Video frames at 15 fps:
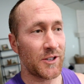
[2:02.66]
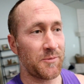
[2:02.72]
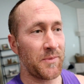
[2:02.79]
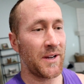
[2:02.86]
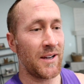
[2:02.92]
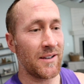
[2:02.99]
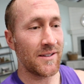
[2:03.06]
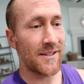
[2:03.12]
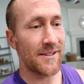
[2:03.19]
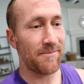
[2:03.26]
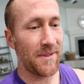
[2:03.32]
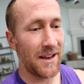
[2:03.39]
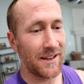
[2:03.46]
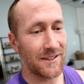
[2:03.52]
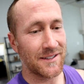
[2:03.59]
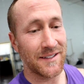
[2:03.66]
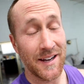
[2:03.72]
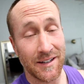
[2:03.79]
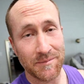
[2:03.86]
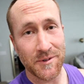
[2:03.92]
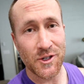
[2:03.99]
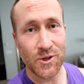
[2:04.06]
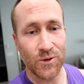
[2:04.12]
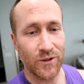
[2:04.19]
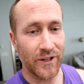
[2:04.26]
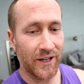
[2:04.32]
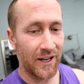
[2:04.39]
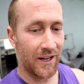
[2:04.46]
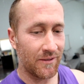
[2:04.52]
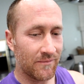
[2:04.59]
which means I get to take them to school
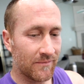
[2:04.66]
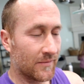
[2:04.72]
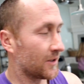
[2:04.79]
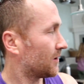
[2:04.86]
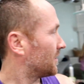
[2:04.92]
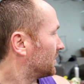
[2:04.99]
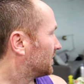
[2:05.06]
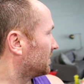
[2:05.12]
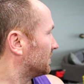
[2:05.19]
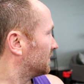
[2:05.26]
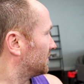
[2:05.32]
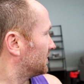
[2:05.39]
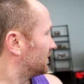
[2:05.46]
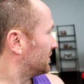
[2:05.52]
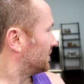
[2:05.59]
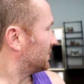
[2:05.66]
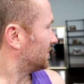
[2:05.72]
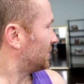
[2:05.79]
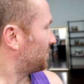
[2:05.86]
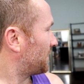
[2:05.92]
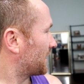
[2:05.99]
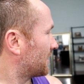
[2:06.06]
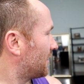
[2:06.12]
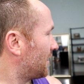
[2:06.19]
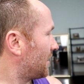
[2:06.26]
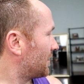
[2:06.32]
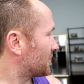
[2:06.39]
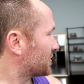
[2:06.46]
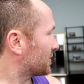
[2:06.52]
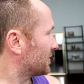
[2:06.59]
again. Yes. Oh my gosh.